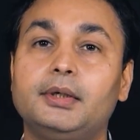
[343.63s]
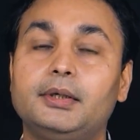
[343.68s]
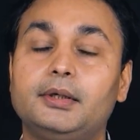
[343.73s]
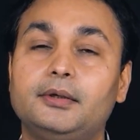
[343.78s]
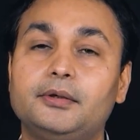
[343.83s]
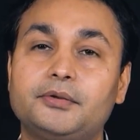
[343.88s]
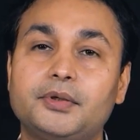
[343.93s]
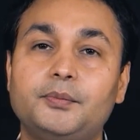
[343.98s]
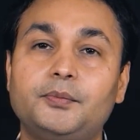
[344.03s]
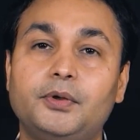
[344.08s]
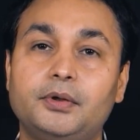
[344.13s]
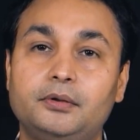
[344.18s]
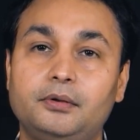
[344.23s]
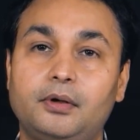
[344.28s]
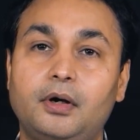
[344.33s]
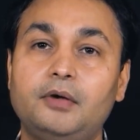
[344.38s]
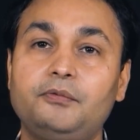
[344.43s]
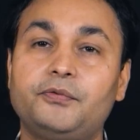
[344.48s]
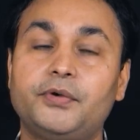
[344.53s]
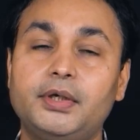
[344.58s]
somewhat
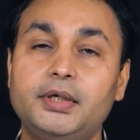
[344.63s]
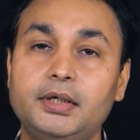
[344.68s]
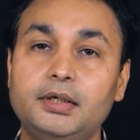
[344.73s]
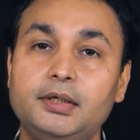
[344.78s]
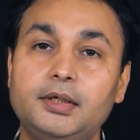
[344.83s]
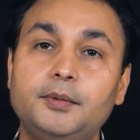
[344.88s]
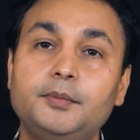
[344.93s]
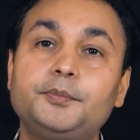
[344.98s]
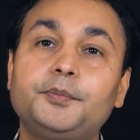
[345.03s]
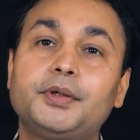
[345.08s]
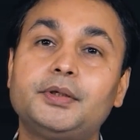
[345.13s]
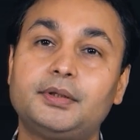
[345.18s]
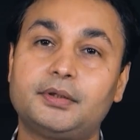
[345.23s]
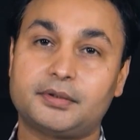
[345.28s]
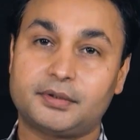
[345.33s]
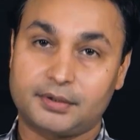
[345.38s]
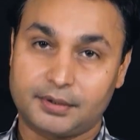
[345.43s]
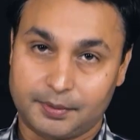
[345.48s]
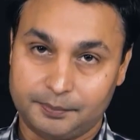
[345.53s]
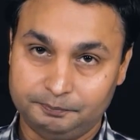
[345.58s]
not very in-depth, but
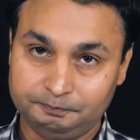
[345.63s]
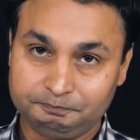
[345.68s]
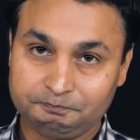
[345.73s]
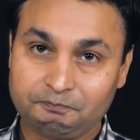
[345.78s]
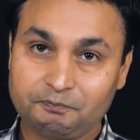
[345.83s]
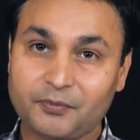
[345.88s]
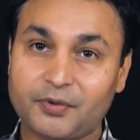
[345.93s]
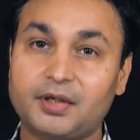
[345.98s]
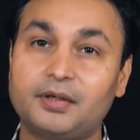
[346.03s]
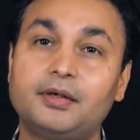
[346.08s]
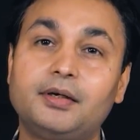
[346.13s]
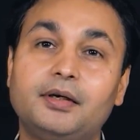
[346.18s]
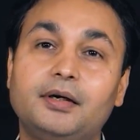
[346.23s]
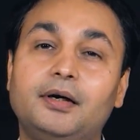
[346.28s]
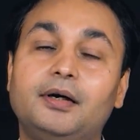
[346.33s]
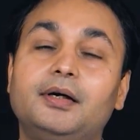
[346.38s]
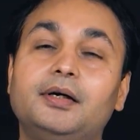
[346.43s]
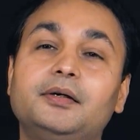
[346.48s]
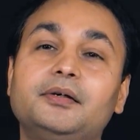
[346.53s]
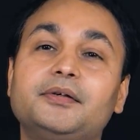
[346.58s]
some
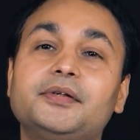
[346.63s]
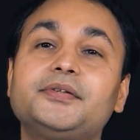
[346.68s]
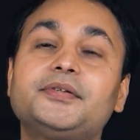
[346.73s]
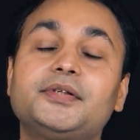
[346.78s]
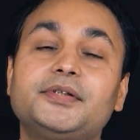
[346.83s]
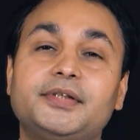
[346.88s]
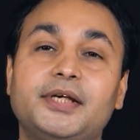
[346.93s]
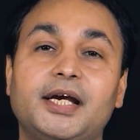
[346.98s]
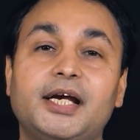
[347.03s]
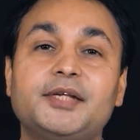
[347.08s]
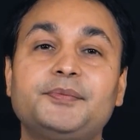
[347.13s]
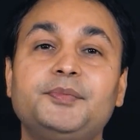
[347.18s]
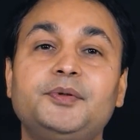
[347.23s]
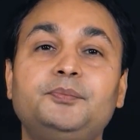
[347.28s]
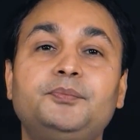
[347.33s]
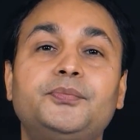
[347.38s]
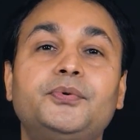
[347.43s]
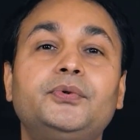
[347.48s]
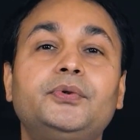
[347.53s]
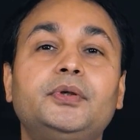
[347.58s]
research has
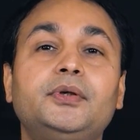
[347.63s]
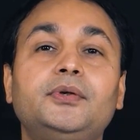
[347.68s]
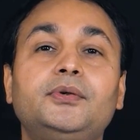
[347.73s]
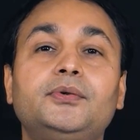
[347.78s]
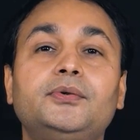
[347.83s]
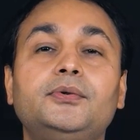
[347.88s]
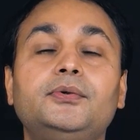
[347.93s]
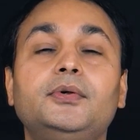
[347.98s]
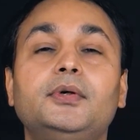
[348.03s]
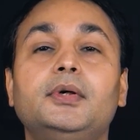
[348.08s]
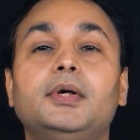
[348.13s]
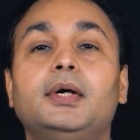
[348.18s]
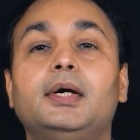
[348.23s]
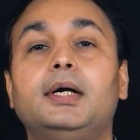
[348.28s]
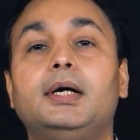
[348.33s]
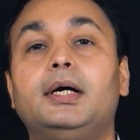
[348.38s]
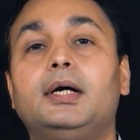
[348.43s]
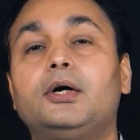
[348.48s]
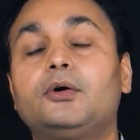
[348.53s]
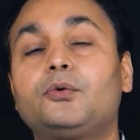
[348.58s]
been put into
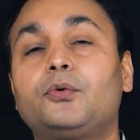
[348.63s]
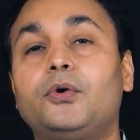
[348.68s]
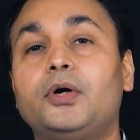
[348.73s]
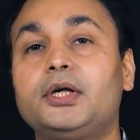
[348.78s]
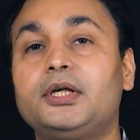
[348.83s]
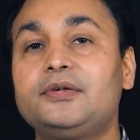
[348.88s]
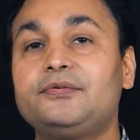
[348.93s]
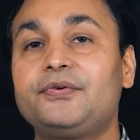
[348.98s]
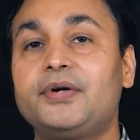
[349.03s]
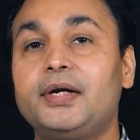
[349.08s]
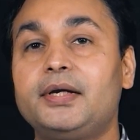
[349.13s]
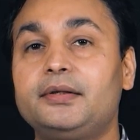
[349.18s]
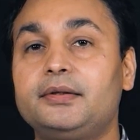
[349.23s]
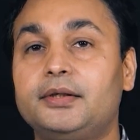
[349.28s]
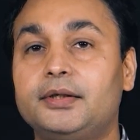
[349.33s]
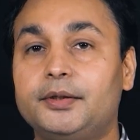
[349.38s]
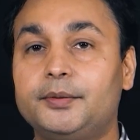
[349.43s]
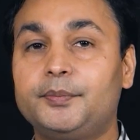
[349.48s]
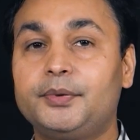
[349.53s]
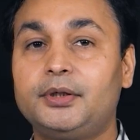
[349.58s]
quantifying
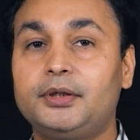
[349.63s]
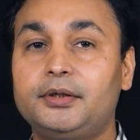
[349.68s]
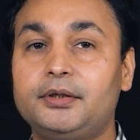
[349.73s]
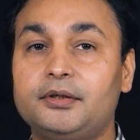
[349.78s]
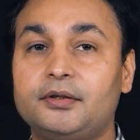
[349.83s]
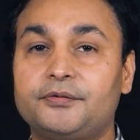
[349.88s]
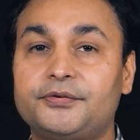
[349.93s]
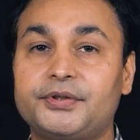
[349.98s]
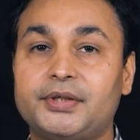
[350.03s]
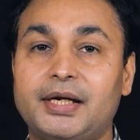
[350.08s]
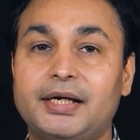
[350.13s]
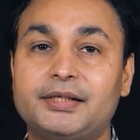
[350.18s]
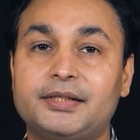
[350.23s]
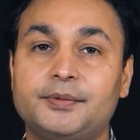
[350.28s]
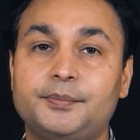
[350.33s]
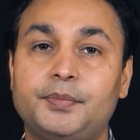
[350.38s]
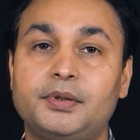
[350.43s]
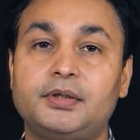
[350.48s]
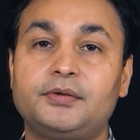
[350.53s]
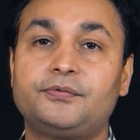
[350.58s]
the abilities of
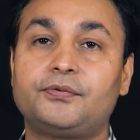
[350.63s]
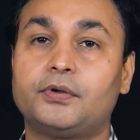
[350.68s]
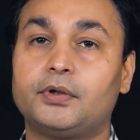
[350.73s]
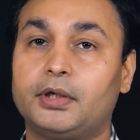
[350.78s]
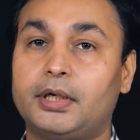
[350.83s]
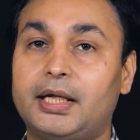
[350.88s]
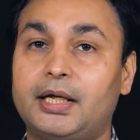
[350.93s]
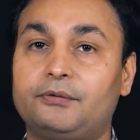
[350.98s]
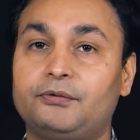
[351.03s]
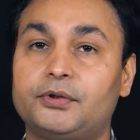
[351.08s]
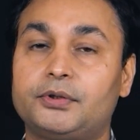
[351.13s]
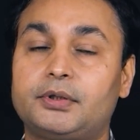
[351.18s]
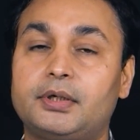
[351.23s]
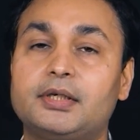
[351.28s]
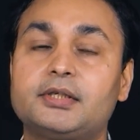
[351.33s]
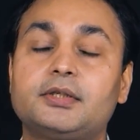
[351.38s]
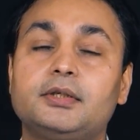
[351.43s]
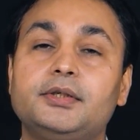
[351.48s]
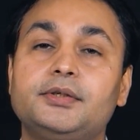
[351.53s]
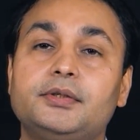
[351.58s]
ChatGPT for language
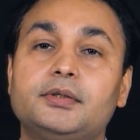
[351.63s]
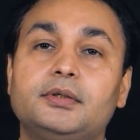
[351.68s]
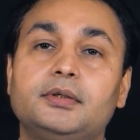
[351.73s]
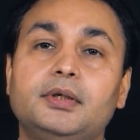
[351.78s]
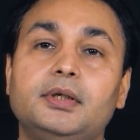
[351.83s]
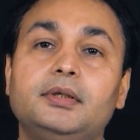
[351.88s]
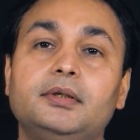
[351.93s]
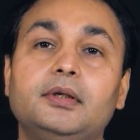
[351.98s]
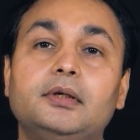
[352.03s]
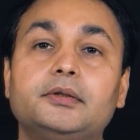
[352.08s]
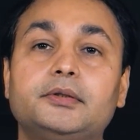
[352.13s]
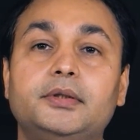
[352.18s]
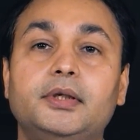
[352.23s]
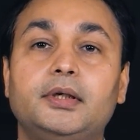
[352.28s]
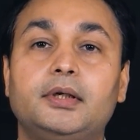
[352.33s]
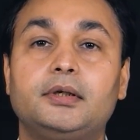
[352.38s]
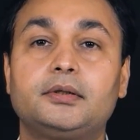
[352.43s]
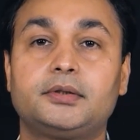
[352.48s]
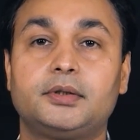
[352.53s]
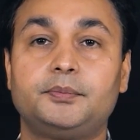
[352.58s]
translation, and thus
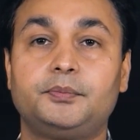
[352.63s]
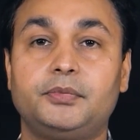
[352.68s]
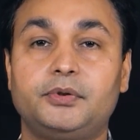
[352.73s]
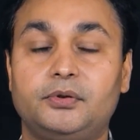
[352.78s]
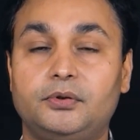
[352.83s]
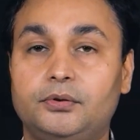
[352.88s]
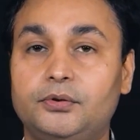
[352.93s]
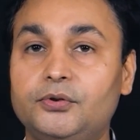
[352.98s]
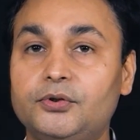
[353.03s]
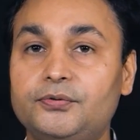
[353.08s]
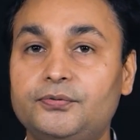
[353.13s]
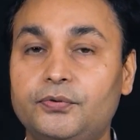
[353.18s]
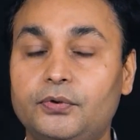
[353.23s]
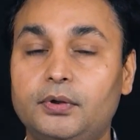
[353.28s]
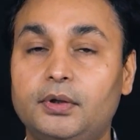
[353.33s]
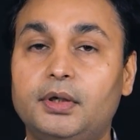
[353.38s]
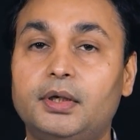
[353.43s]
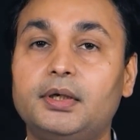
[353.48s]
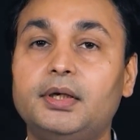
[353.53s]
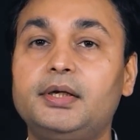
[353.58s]
there are some useful
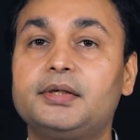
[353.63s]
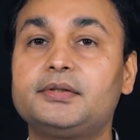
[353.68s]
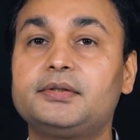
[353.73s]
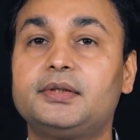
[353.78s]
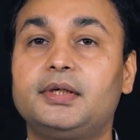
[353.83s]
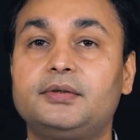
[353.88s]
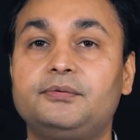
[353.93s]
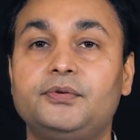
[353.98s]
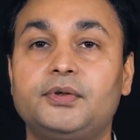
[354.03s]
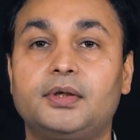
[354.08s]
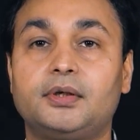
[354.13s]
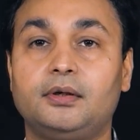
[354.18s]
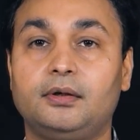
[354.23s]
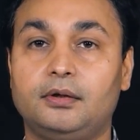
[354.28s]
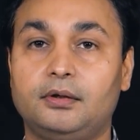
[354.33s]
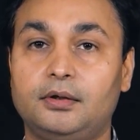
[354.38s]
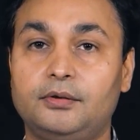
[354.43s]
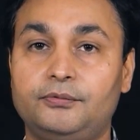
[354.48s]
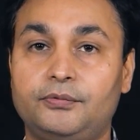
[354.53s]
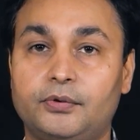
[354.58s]
nuggets that we can
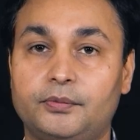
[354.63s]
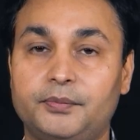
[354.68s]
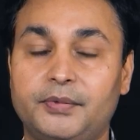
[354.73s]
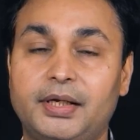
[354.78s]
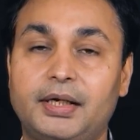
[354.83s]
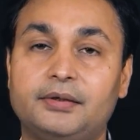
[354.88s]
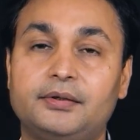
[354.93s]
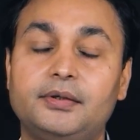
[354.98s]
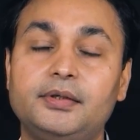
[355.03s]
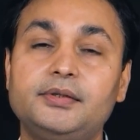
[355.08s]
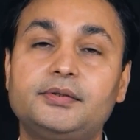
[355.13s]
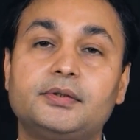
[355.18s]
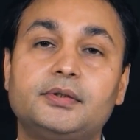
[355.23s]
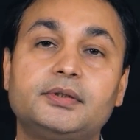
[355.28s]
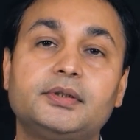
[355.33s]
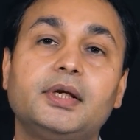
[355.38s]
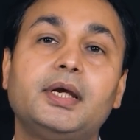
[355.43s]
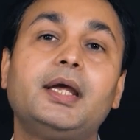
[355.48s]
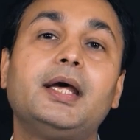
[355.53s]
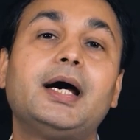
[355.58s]
learn from that
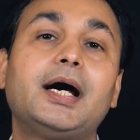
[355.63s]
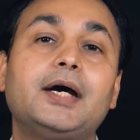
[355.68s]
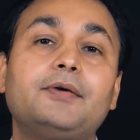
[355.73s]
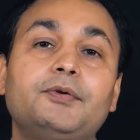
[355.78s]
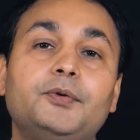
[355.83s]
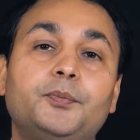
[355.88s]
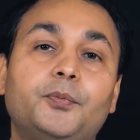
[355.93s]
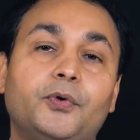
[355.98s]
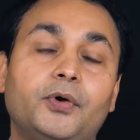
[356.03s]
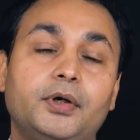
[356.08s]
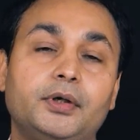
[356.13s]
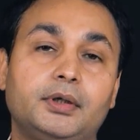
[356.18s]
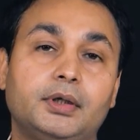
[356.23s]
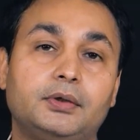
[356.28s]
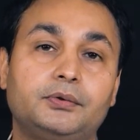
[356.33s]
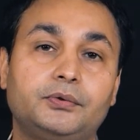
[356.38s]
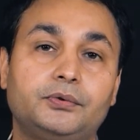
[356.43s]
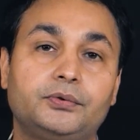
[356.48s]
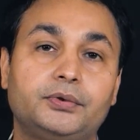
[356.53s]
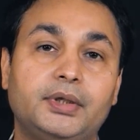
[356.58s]
research. I will point
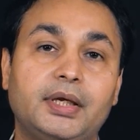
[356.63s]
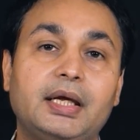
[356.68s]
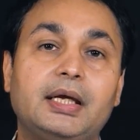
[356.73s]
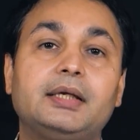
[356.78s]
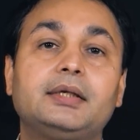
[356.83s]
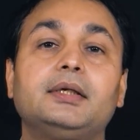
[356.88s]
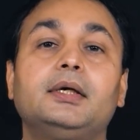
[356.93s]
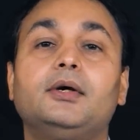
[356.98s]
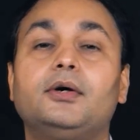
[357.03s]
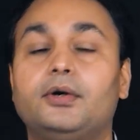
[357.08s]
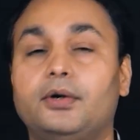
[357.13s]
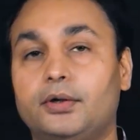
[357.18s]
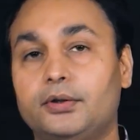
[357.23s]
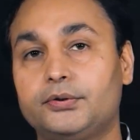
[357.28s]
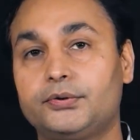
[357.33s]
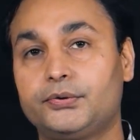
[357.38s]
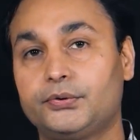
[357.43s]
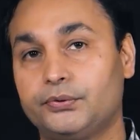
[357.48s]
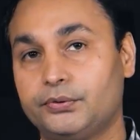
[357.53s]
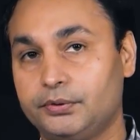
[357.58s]
out to that
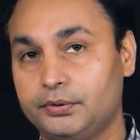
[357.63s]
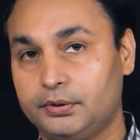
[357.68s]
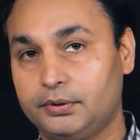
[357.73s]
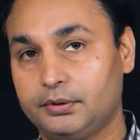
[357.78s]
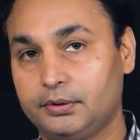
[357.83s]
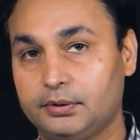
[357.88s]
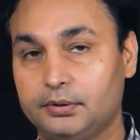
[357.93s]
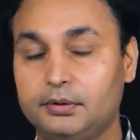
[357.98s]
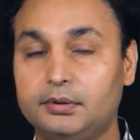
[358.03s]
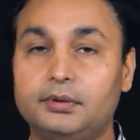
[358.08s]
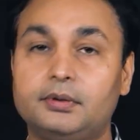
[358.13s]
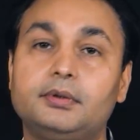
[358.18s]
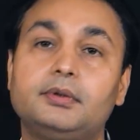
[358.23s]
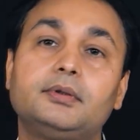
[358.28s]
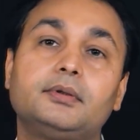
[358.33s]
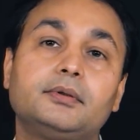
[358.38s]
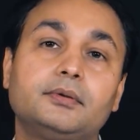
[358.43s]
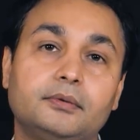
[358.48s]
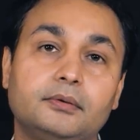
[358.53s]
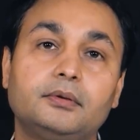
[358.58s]
also in
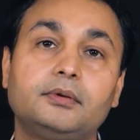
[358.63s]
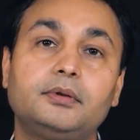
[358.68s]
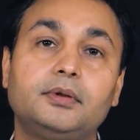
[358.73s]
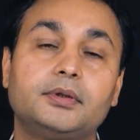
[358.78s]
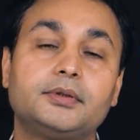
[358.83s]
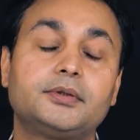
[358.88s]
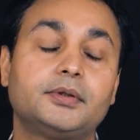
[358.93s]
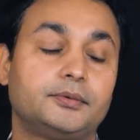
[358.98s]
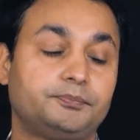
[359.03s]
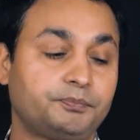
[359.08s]
this